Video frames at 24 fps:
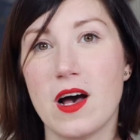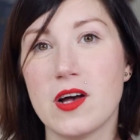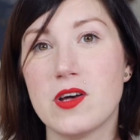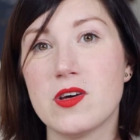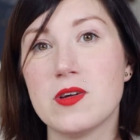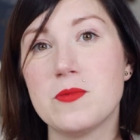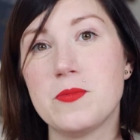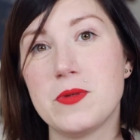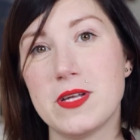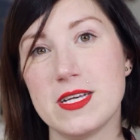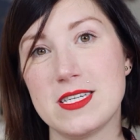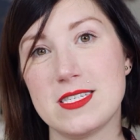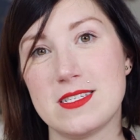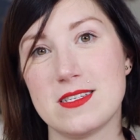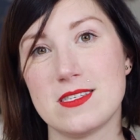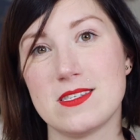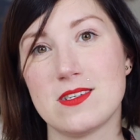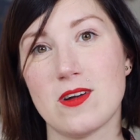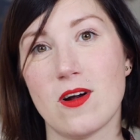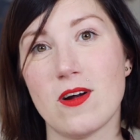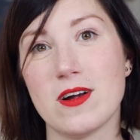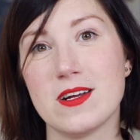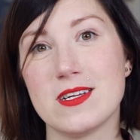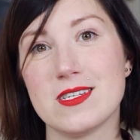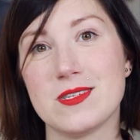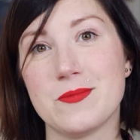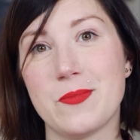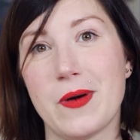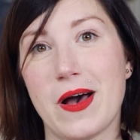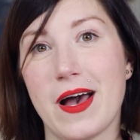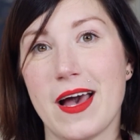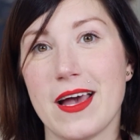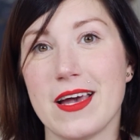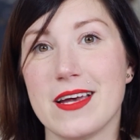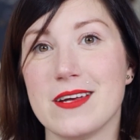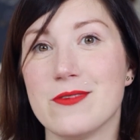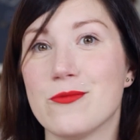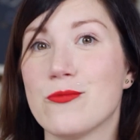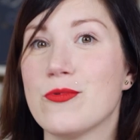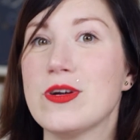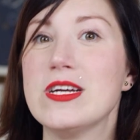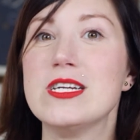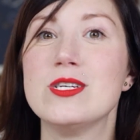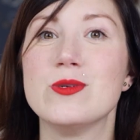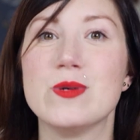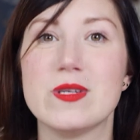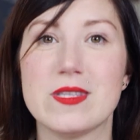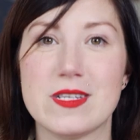A good place to start is by
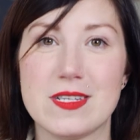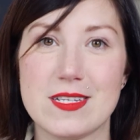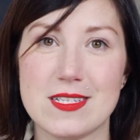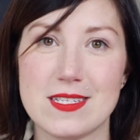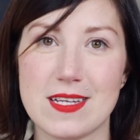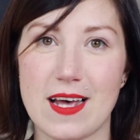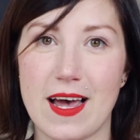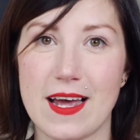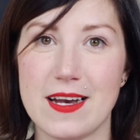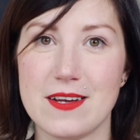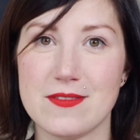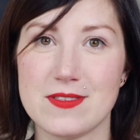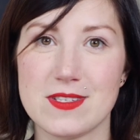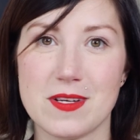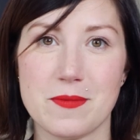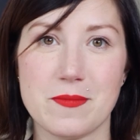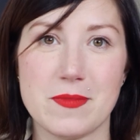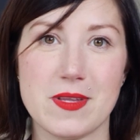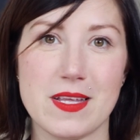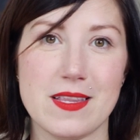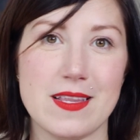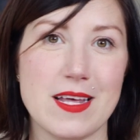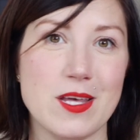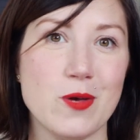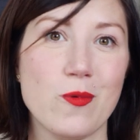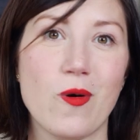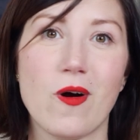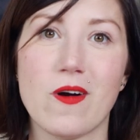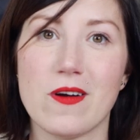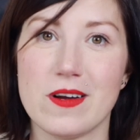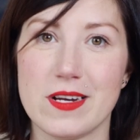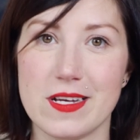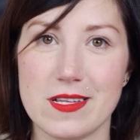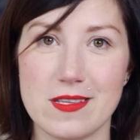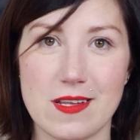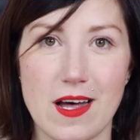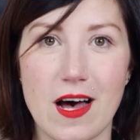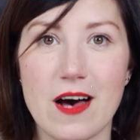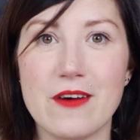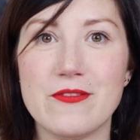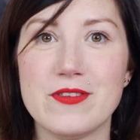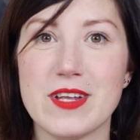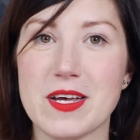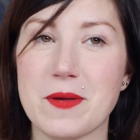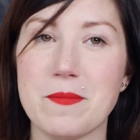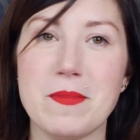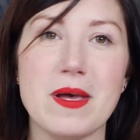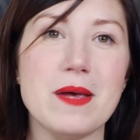redoing the design of something that you already love.
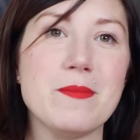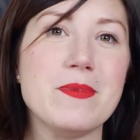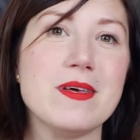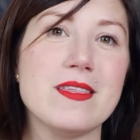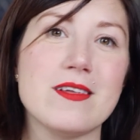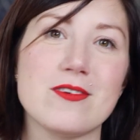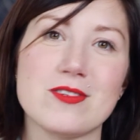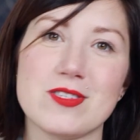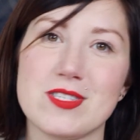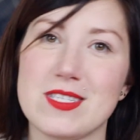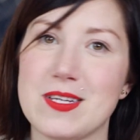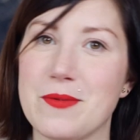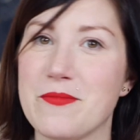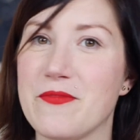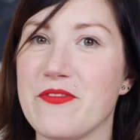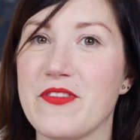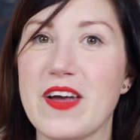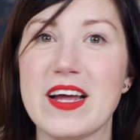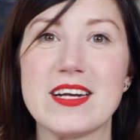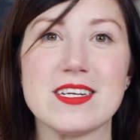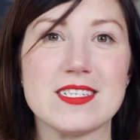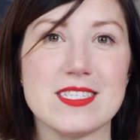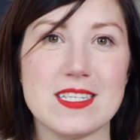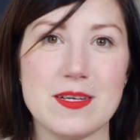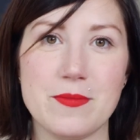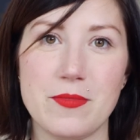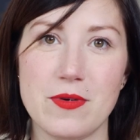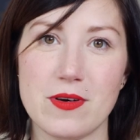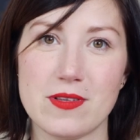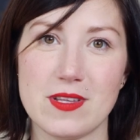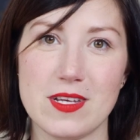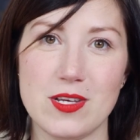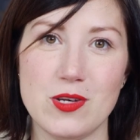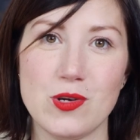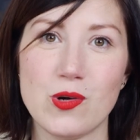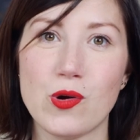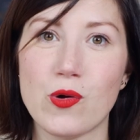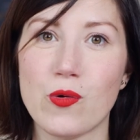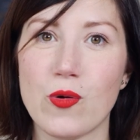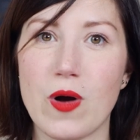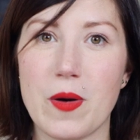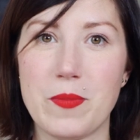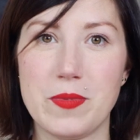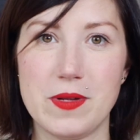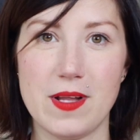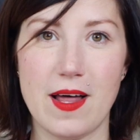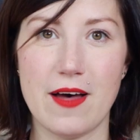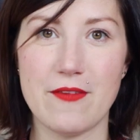Like maybe there's some fantasy book that you grew
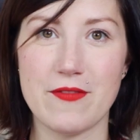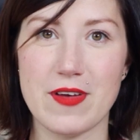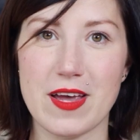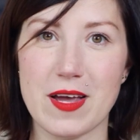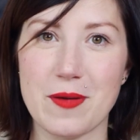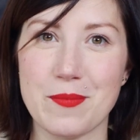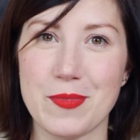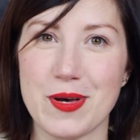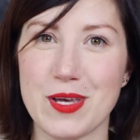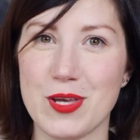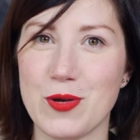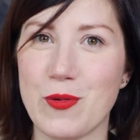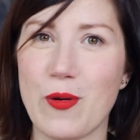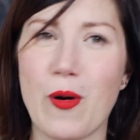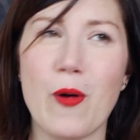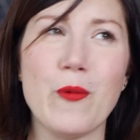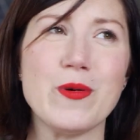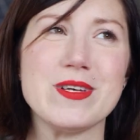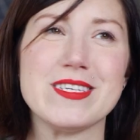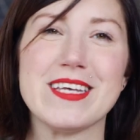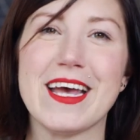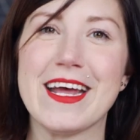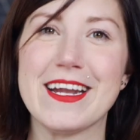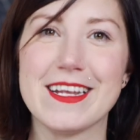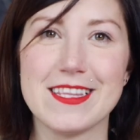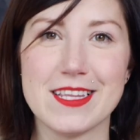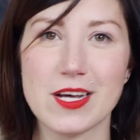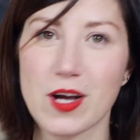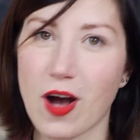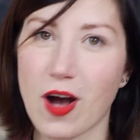up loving, but you always hated the